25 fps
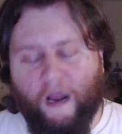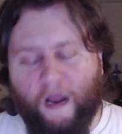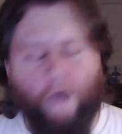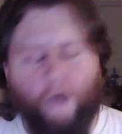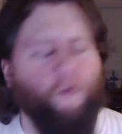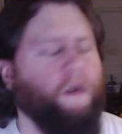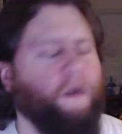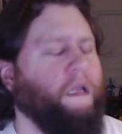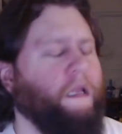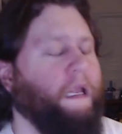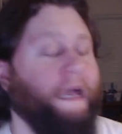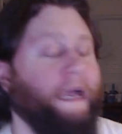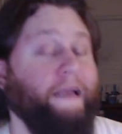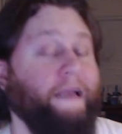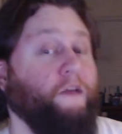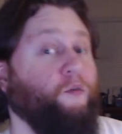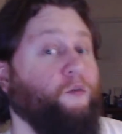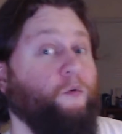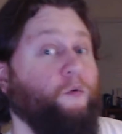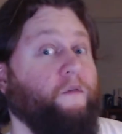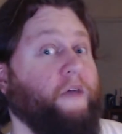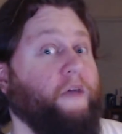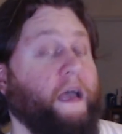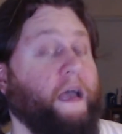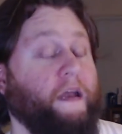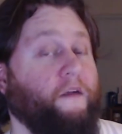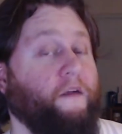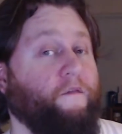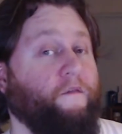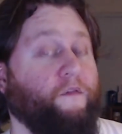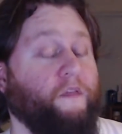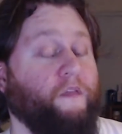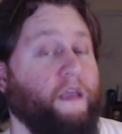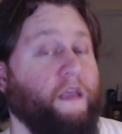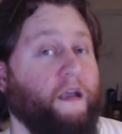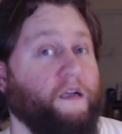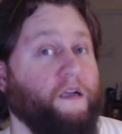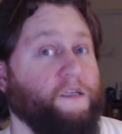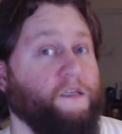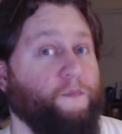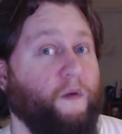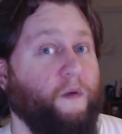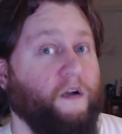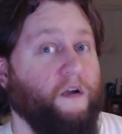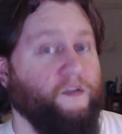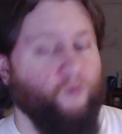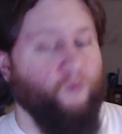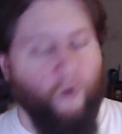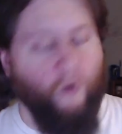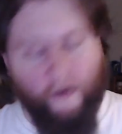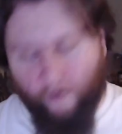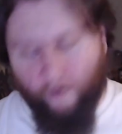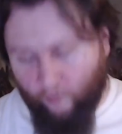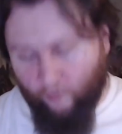I would like to have had it for the Xbox One.